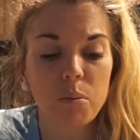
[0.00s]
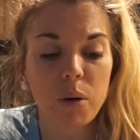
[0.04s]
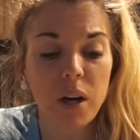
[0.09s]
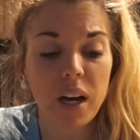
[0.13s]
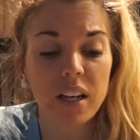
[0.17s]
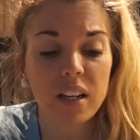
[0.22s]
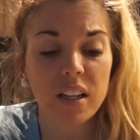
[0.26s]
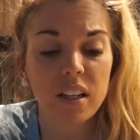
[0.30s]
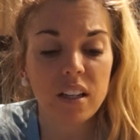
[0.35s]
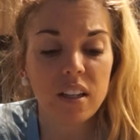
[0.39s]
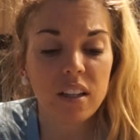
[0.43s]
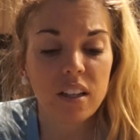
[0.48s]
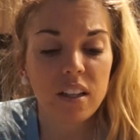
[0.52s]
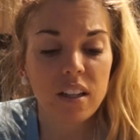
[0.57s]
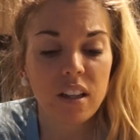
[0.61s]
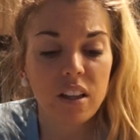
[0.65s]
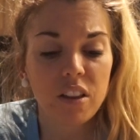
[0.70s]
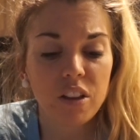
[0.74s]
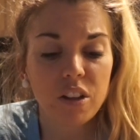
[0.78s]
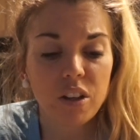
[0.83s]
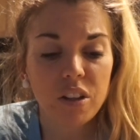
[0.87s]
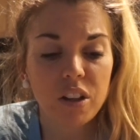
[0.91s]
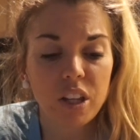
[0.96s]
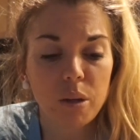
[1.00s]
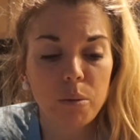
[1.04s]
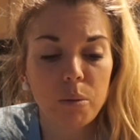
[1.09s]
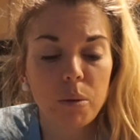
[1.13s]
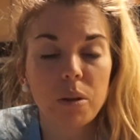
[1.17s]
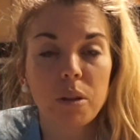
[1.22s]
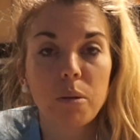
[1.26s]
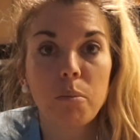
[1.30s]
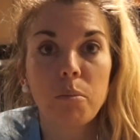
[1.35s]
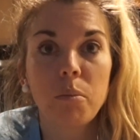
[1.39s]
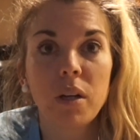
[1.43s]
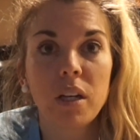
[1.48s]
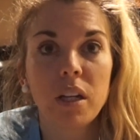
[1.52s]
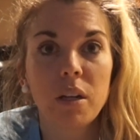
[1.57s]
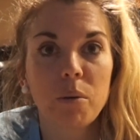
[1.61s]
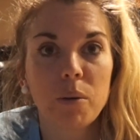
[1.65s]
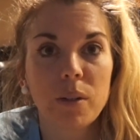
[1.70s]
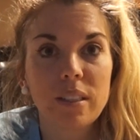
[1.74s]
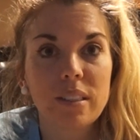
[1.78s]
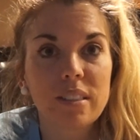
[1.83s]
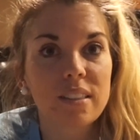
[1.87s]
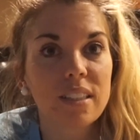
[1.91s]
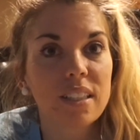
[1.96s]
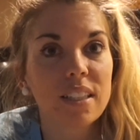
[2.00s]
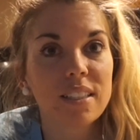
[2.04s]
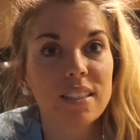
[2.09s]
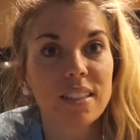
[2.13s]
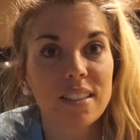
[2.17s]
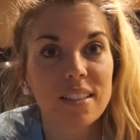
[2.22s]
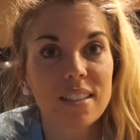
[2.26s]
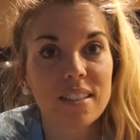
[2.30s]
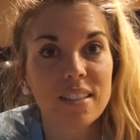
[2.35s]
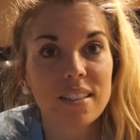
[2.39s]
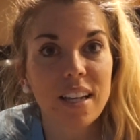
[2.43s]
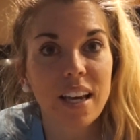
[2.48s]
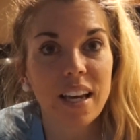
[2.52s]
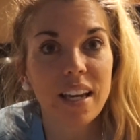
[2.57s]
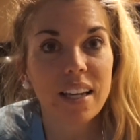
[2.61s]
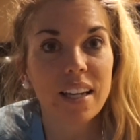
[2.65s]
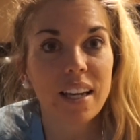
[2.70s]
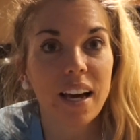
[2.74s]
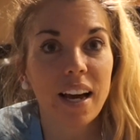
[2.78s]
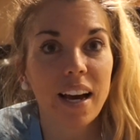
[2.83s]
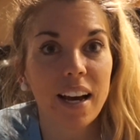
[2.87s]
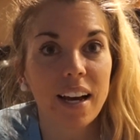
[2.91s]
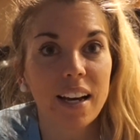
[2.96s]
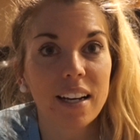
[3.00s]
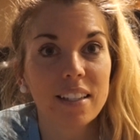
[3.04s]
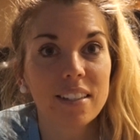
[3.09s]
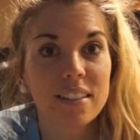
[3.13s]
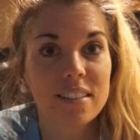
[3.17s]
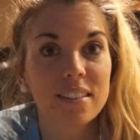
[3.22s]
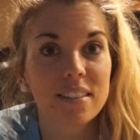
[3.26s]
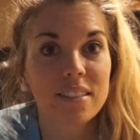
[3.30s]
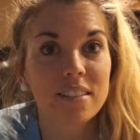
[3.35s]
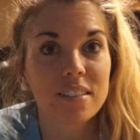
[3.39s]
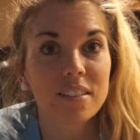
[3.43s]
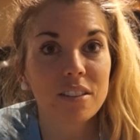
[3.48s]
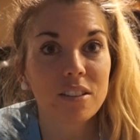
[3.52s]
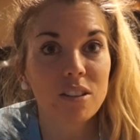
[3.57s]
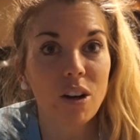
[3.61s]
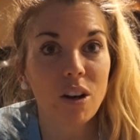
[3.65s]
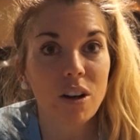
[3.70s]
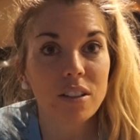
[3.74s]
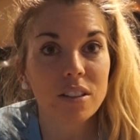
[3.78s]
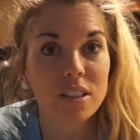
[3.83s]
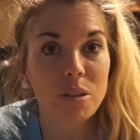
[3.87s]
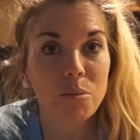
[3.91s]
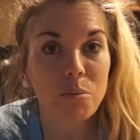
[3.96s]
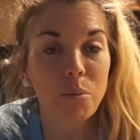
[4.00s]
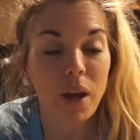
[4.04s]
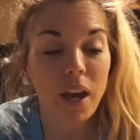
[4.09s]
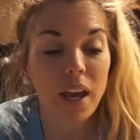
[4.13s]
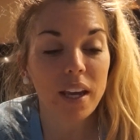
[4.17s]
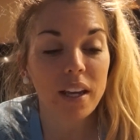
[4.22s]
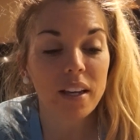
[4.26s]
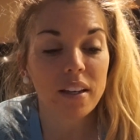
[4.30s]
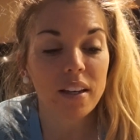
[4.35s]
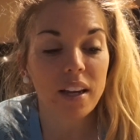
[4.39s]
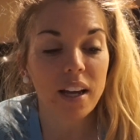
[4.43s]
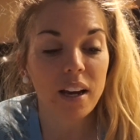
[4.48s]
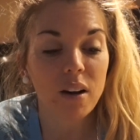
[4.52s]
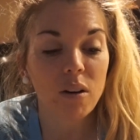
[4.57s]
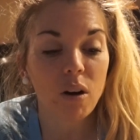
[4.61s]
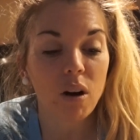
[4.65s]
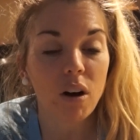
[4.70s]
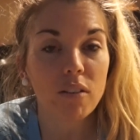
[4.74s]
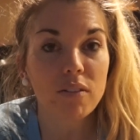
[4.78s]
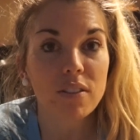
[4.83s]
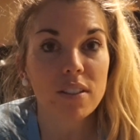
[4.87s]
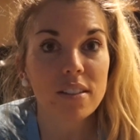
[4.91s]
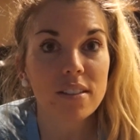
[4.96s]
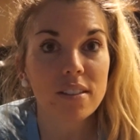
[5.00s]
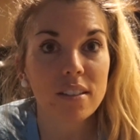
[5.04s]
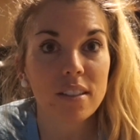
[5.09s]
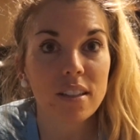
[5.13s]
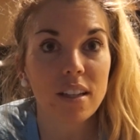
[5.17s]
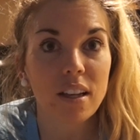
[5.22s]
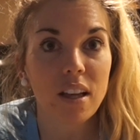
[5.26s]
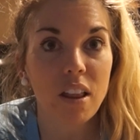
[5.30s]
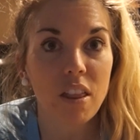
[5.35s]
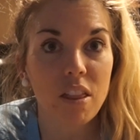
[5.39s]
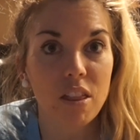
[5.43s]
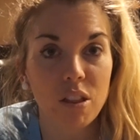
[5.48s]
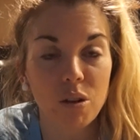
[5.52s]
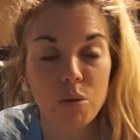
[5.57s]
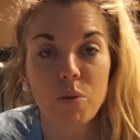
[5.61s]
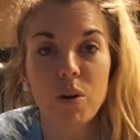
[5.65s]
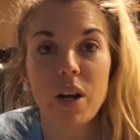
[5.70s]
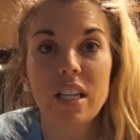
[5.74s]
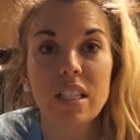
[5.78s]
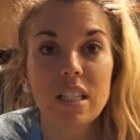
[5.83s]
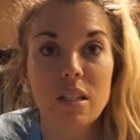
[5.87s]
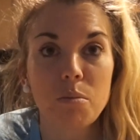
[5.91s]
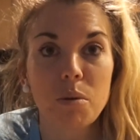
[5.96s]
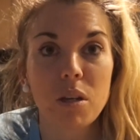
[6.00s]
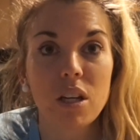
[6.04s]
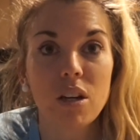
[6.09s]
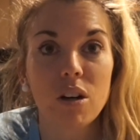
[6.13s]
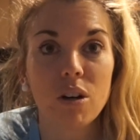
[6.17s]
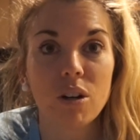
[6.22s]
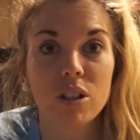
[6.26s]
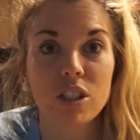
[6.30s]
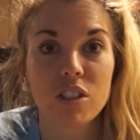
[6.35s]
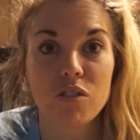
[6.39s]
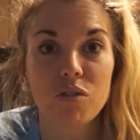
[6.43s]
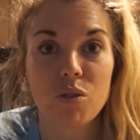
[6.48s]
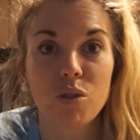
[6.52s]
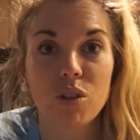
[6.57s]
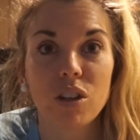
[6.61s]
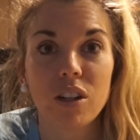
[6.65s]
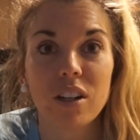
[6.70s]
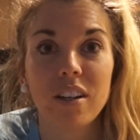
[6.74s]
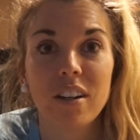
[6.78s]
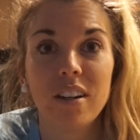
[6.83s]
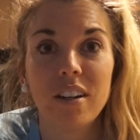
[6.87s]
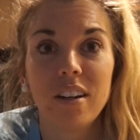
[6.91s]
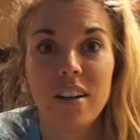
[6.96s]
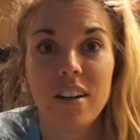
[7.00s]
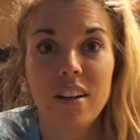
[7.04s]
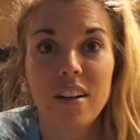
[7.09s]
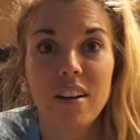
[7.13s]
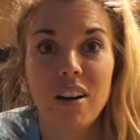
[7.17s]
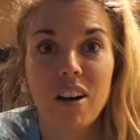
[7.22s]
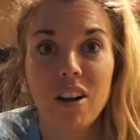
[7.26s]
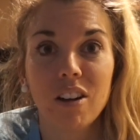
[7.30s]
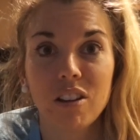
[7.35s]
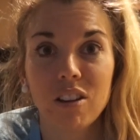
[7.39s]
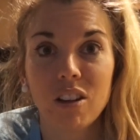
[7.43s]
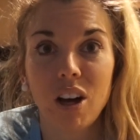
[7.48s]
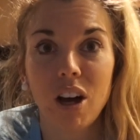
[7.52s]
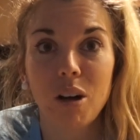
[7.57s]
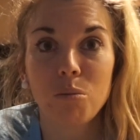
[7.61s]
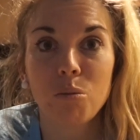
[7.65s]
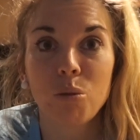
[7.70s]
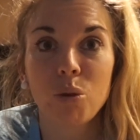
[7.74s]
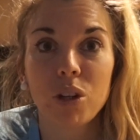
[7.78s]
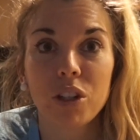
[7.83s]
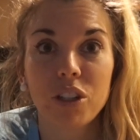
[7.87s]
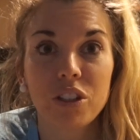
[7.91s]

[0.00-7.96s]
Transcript: But the good thing about the mini ones is that it doesn't take as long to make. Now, obviously, the recipe calls for a lot more